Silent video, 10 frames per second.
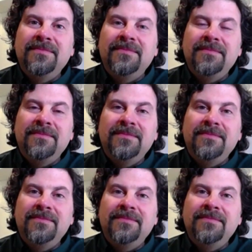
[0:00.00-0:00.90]

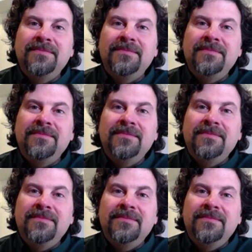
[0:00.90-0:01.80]

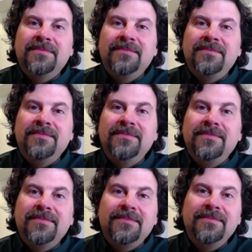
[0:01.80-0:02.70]

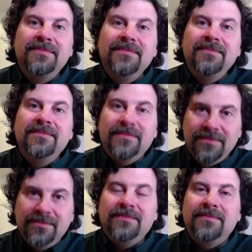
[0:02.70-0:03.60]

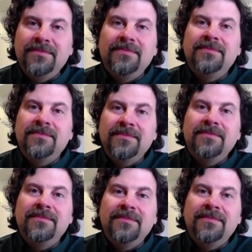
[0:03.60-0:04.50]

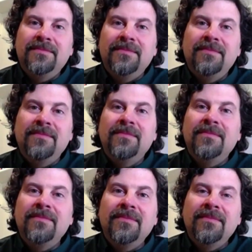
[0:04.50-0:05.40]

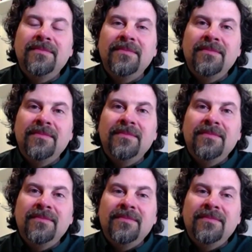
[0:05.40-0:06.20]
[no speech]